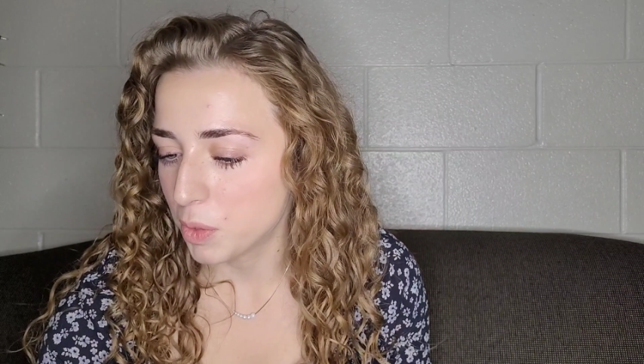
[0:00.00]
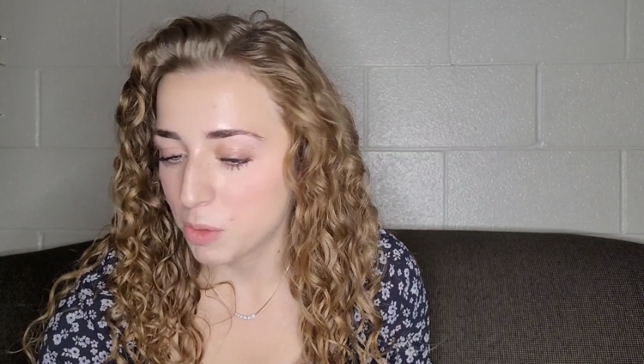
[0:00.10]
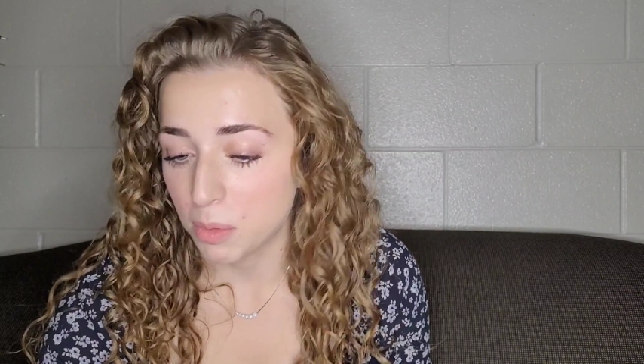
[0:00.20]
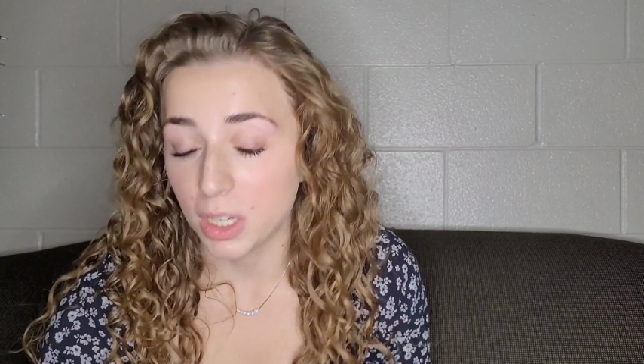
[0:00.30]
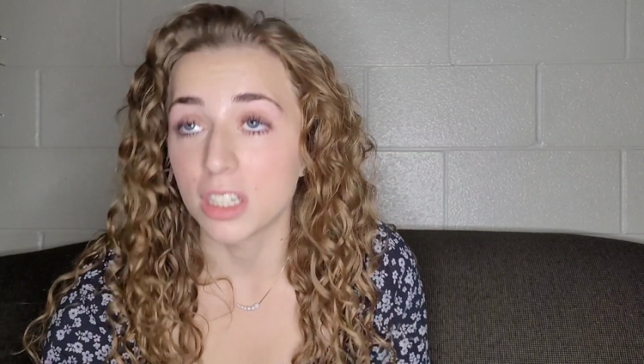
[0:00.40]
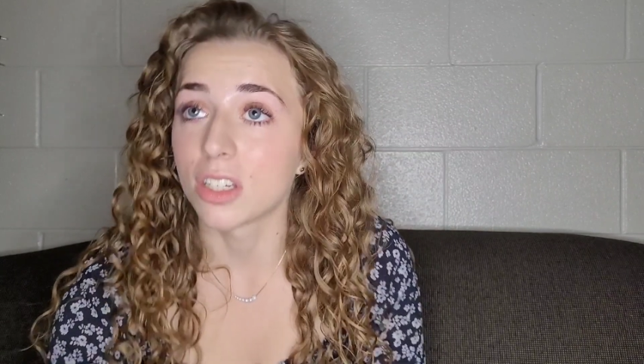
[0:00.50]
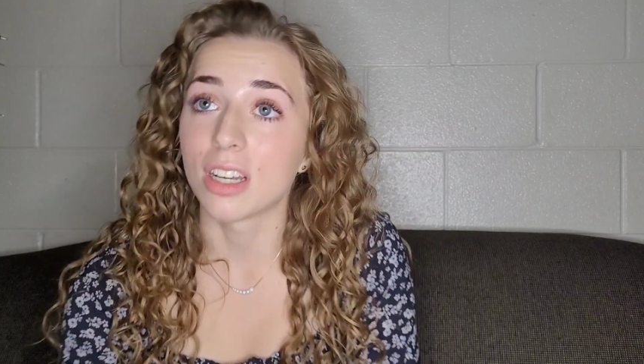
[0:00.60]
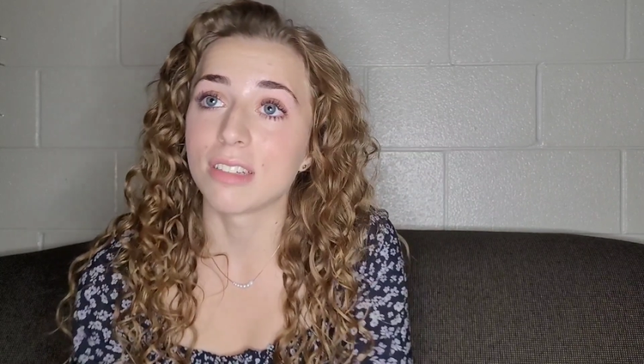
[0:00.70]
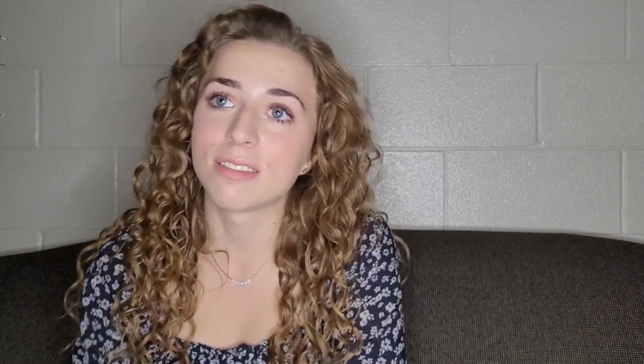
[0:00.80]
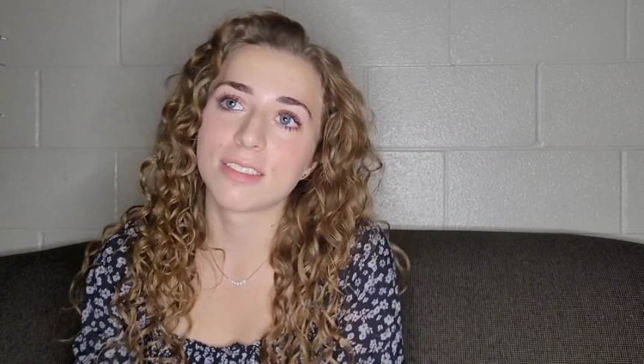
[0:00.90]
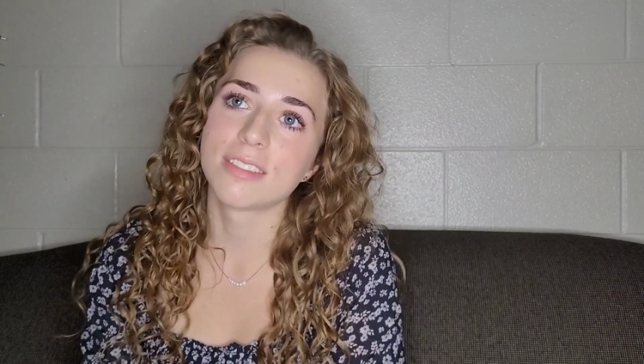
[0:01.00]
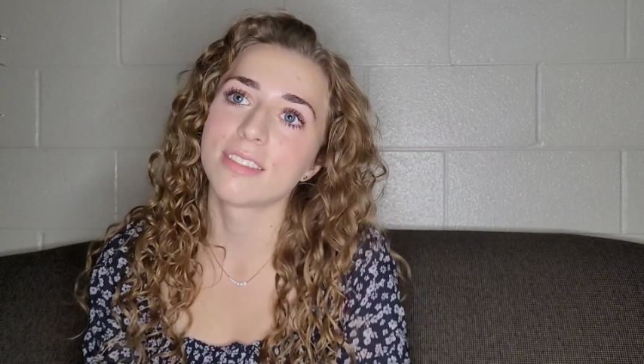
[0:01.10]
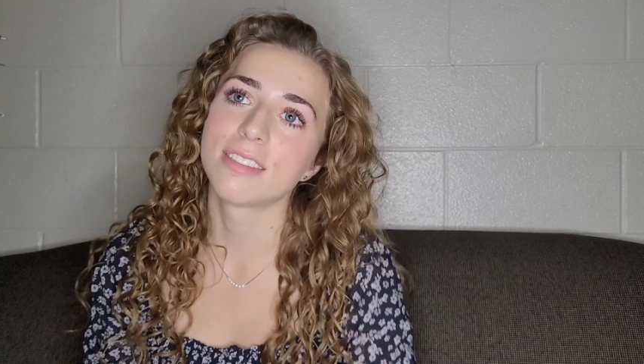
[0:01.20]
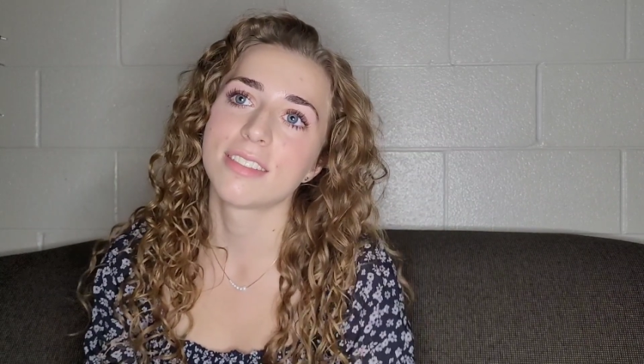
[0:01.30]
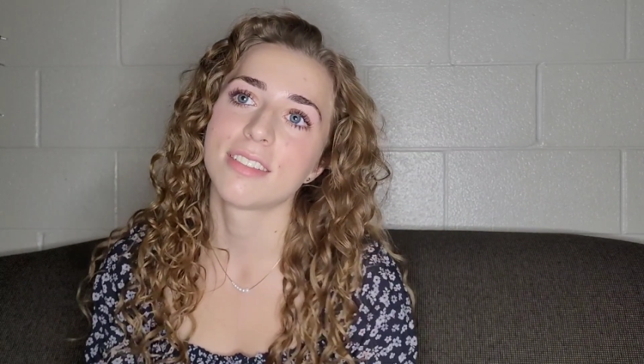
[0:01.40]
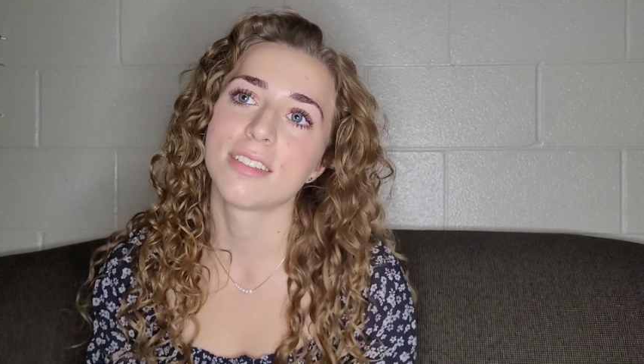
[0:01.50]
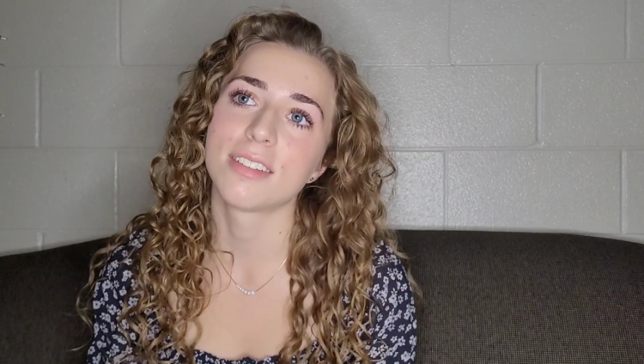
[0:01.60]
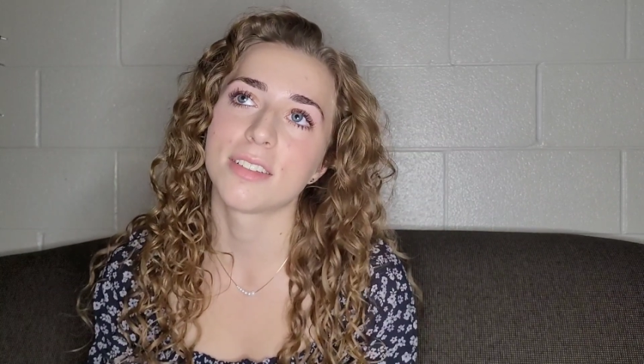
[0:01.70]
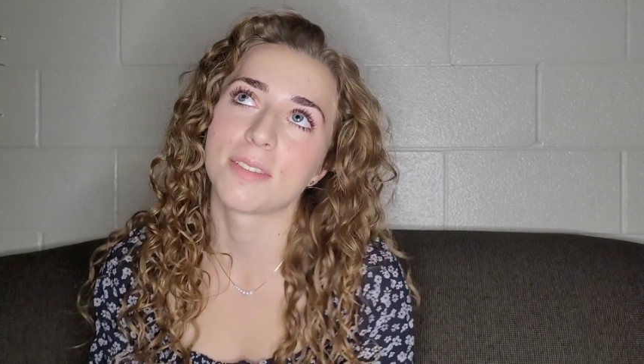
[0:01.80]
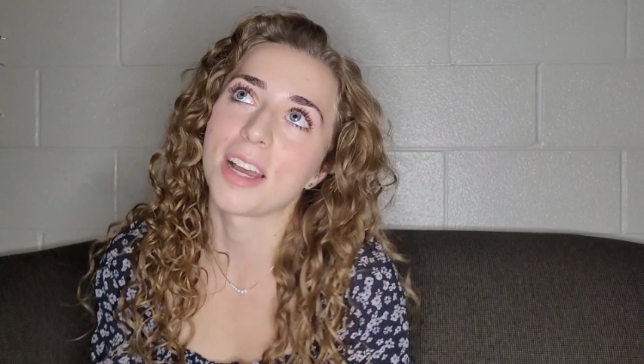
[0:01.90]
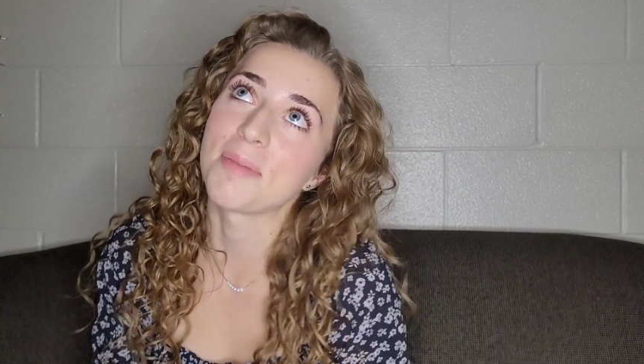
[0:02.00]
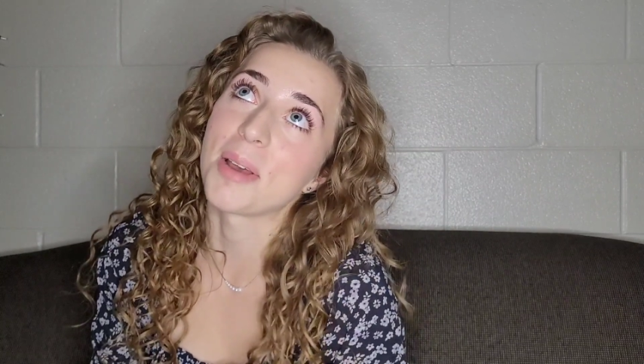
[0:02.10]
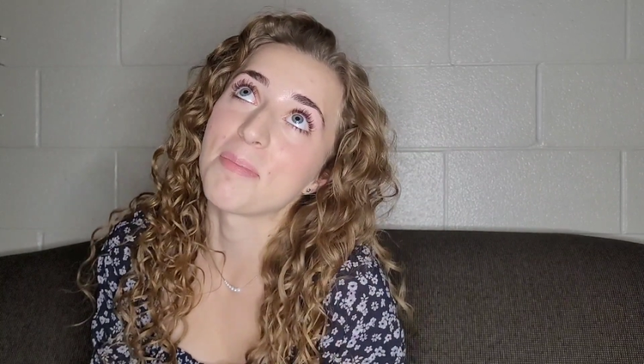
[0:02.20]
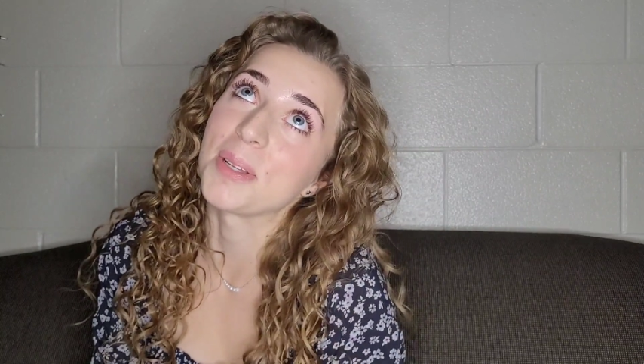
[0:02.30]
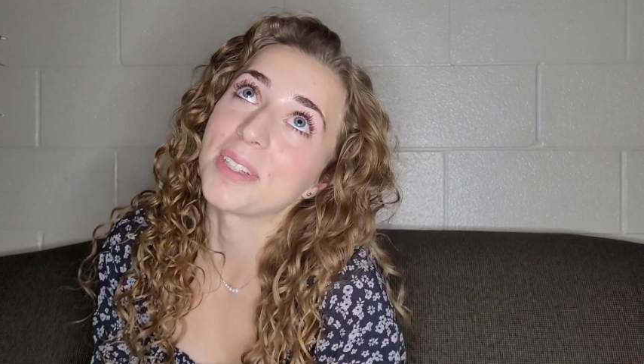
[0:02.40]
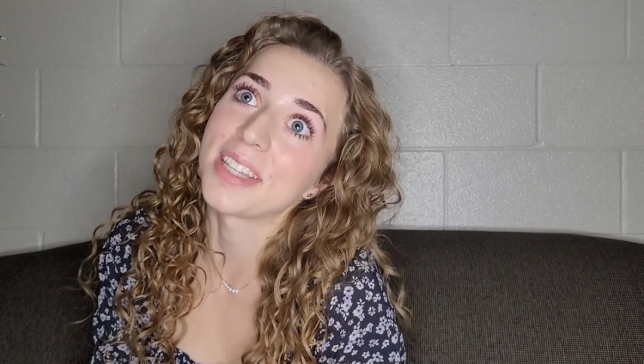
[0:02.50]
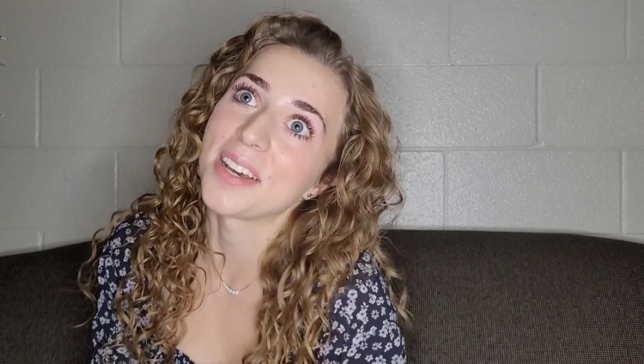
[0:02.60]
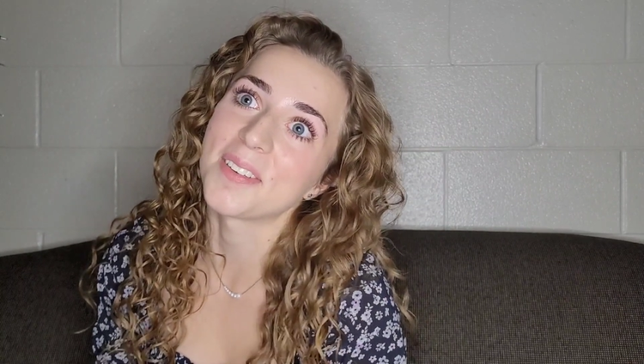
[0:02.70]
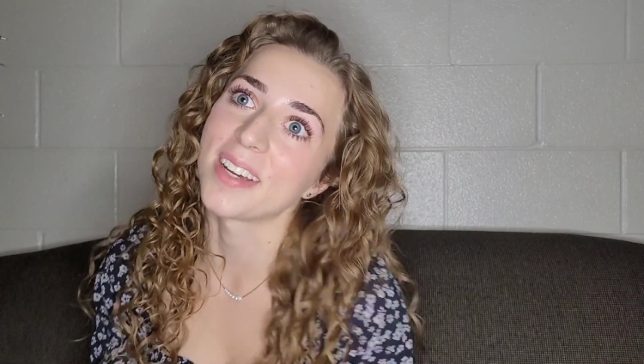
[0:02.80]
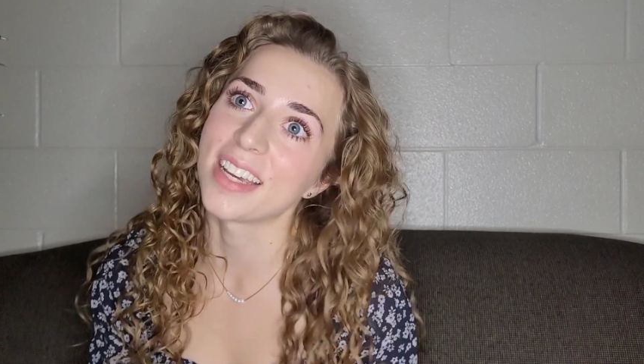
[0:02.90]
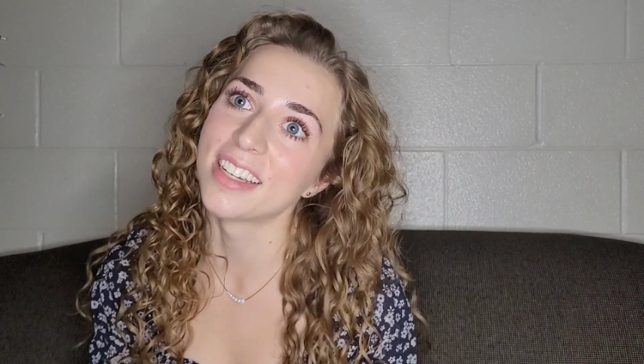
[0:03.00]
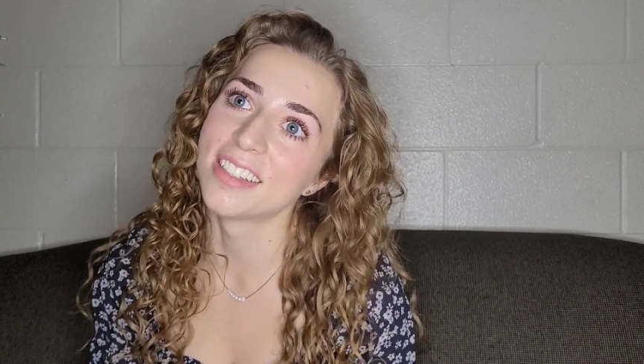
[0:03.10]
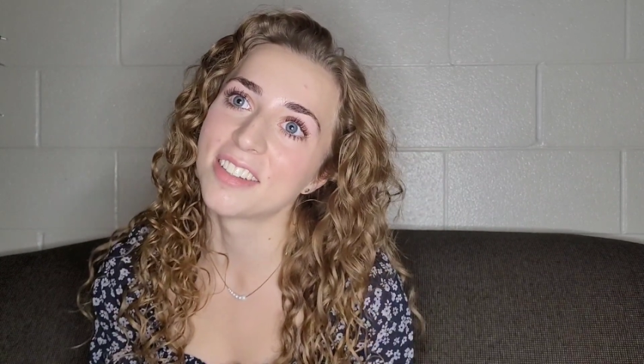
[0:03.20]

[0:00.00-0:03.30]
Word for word: between me and Don. I'm not built that way.